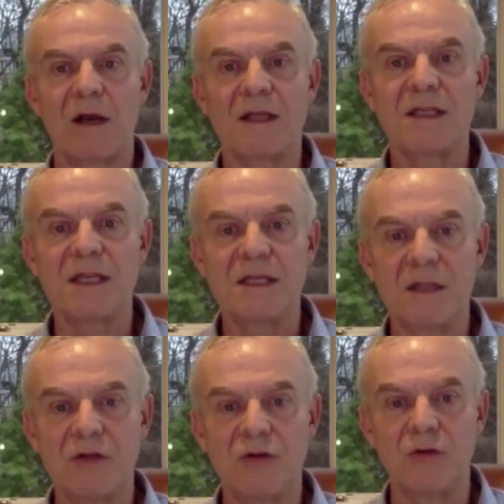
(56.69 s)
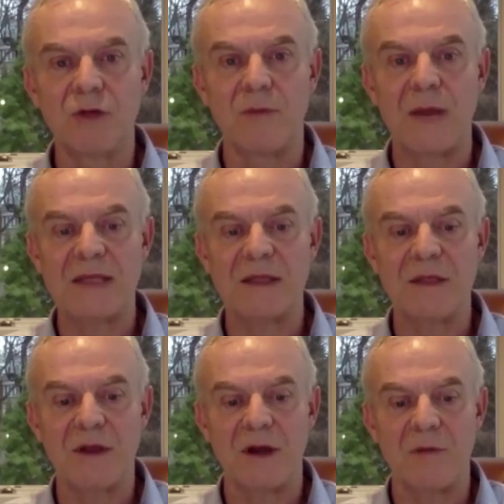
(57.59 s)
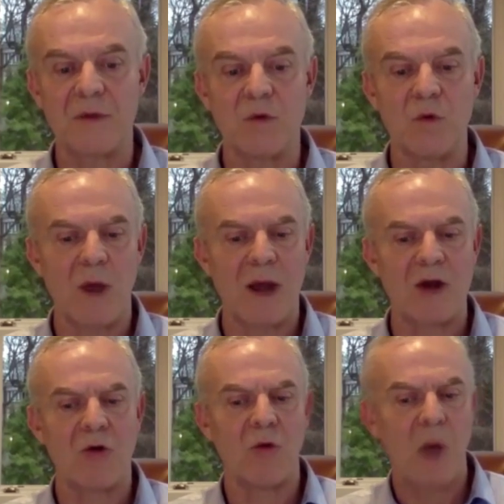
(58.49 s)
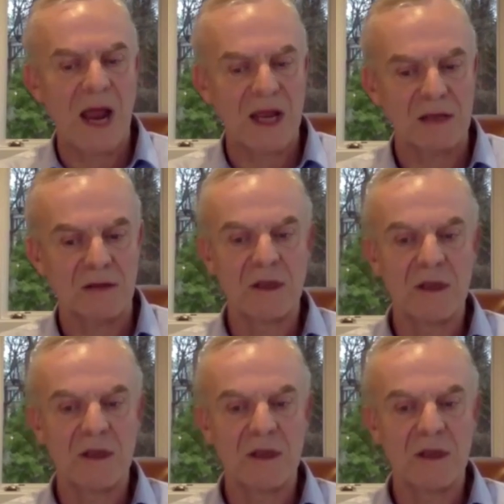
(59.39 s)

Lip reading: resistant to the present therapy, we want to know why.